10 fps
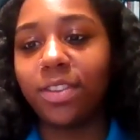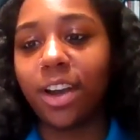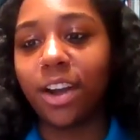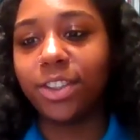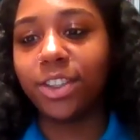
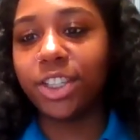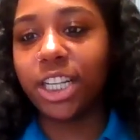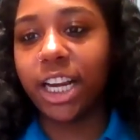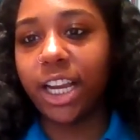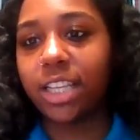Dr.
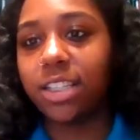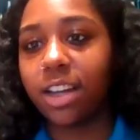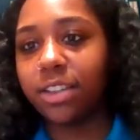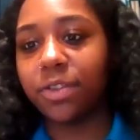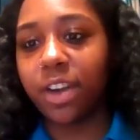Jerry and
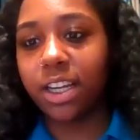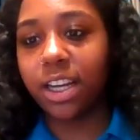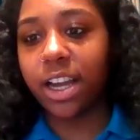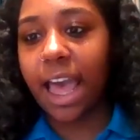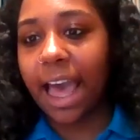Dr.
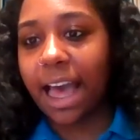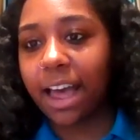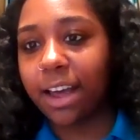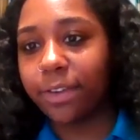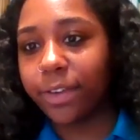Veronica
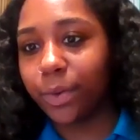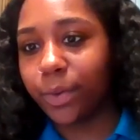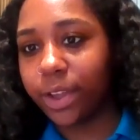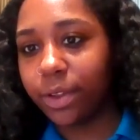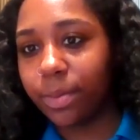have or
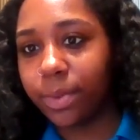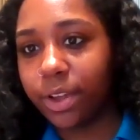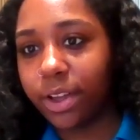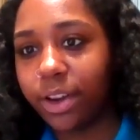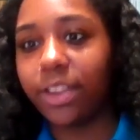will
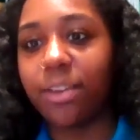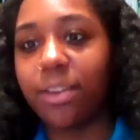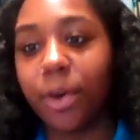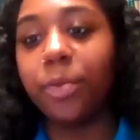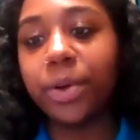put, or they
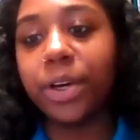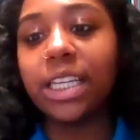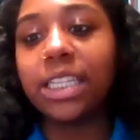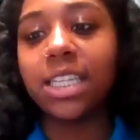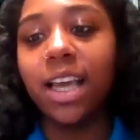both
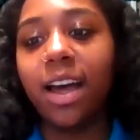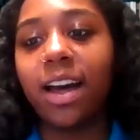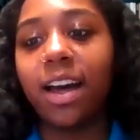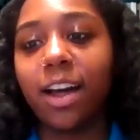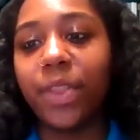put
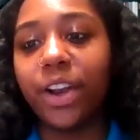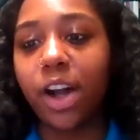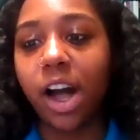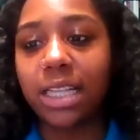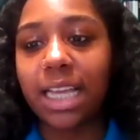their
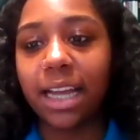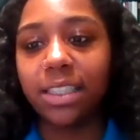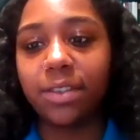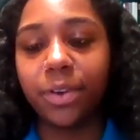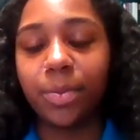contact
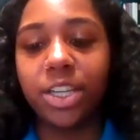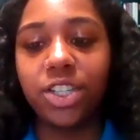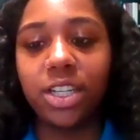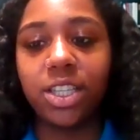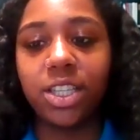
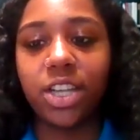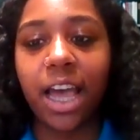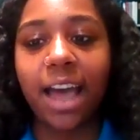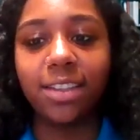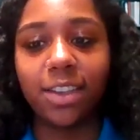information in the
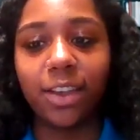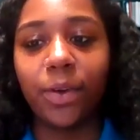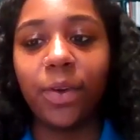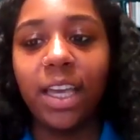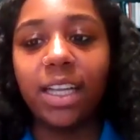chat.
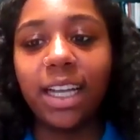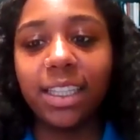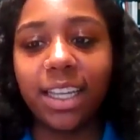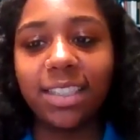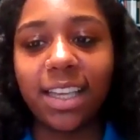So like
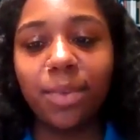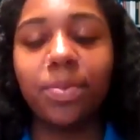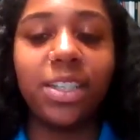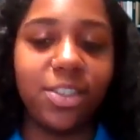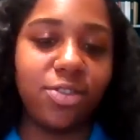I said,
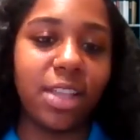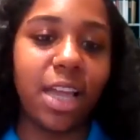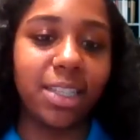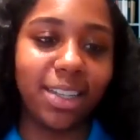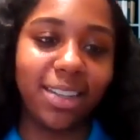please
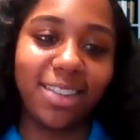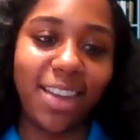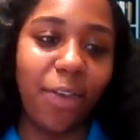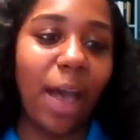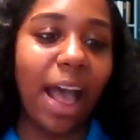utilize it.
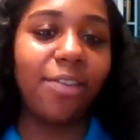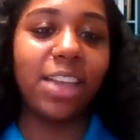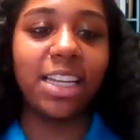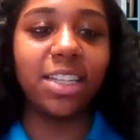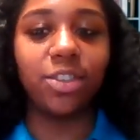If you have
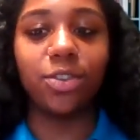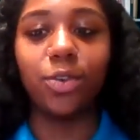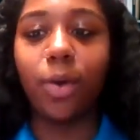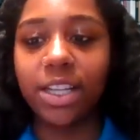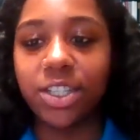any additional
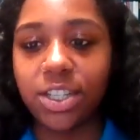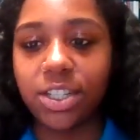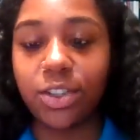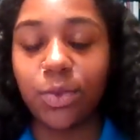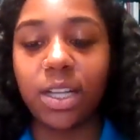
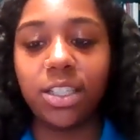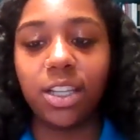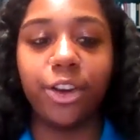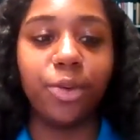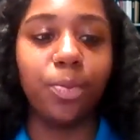questions, you want to
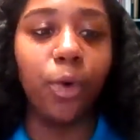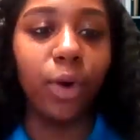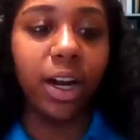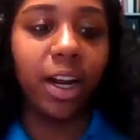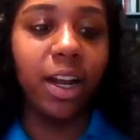learn
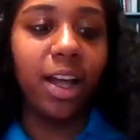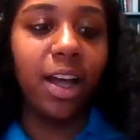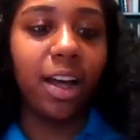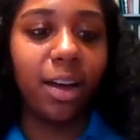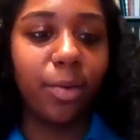more,
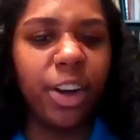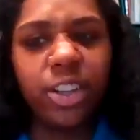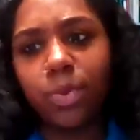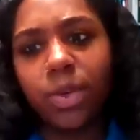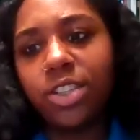or you
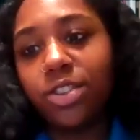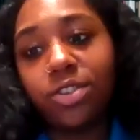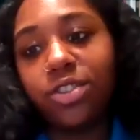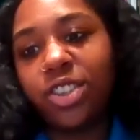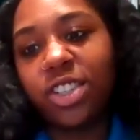just want to
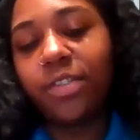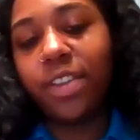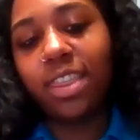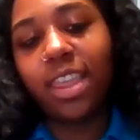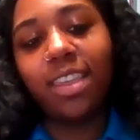introduce yourself
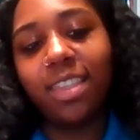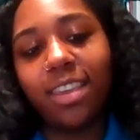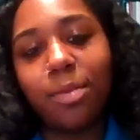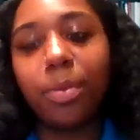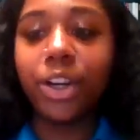and thank
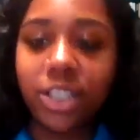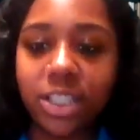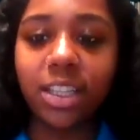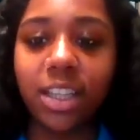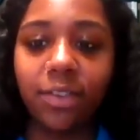them
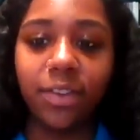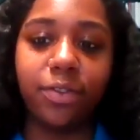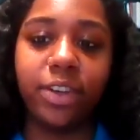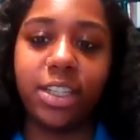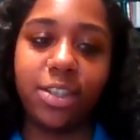personally, feel
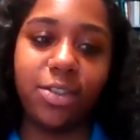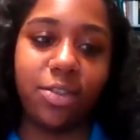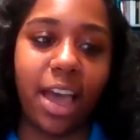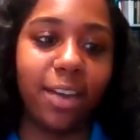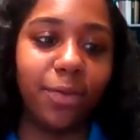free to do
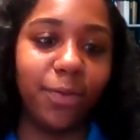that.